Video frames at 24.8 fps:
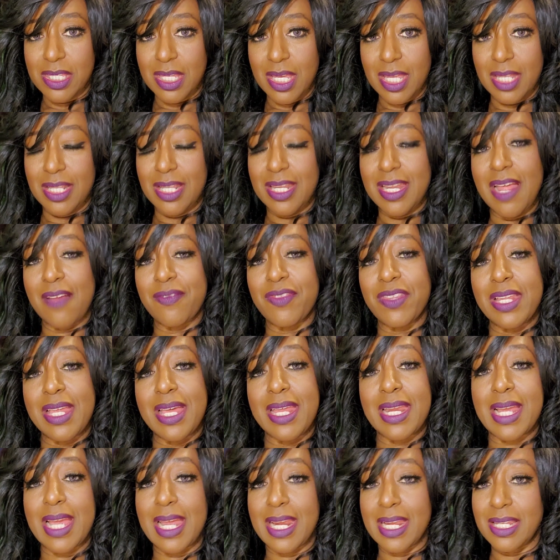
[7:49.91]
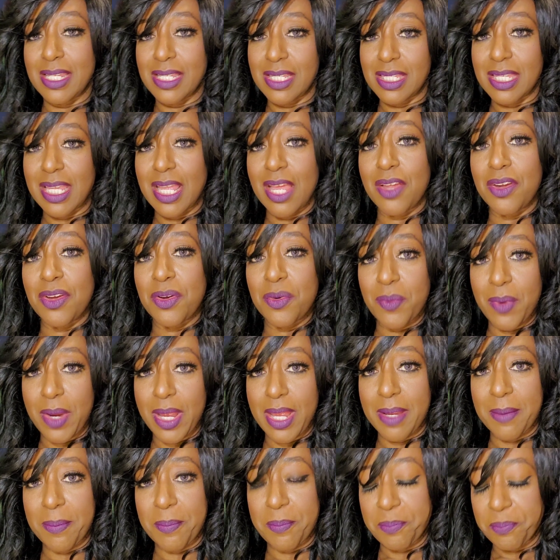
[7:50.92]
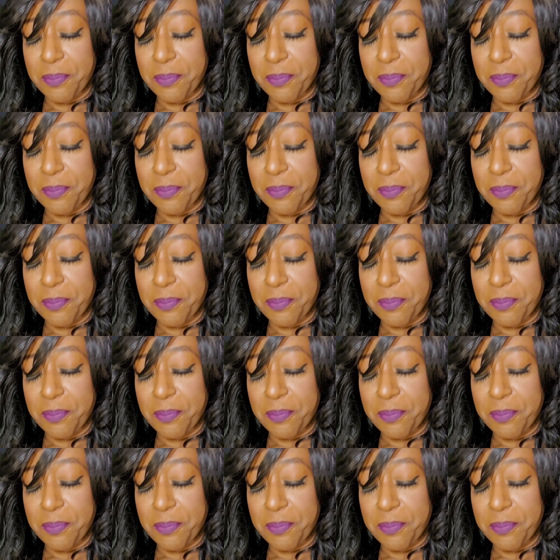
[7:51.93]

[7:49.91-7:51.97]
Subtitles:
And then after that, I got a discounted rate.